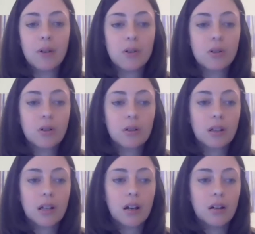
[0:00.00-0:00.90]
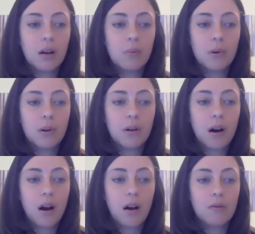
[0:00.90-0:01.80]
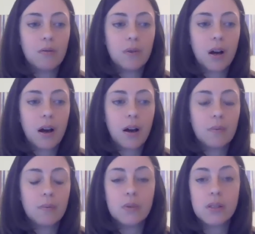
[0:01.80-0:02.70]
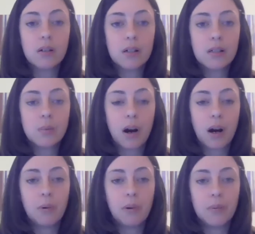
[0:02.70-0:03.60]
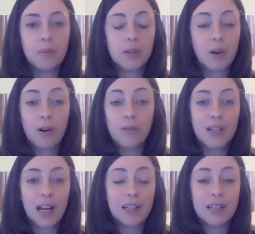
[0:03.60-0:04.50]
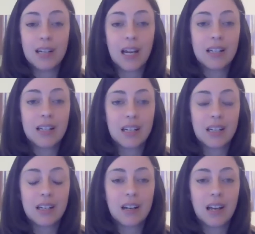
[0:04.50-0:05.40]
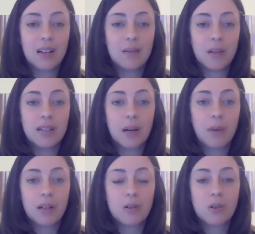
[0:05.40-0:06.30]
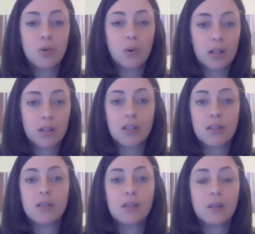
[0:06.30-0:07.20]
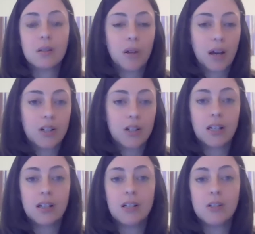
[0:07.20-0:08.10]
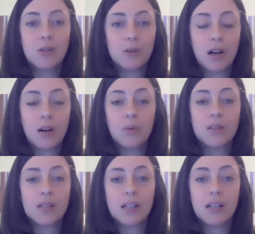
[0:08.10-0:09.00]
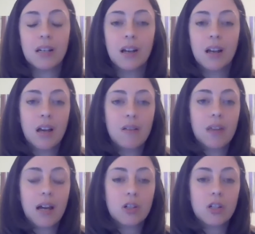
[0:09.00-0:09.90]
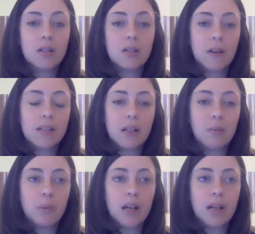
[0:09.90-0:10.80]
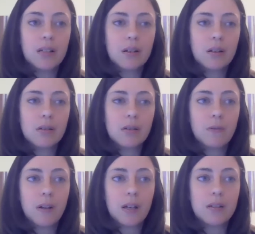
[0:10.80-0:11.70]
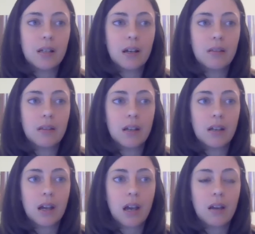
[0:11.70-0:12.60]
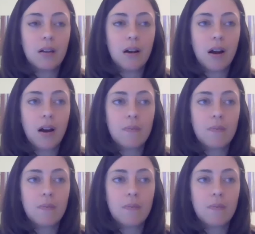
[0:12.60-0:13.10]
There's certainly a number of serious problems, COVID-19 and pandemic shortages, supply chain issues notwithstanding, that Xi is facing. But he's also facing, I think, a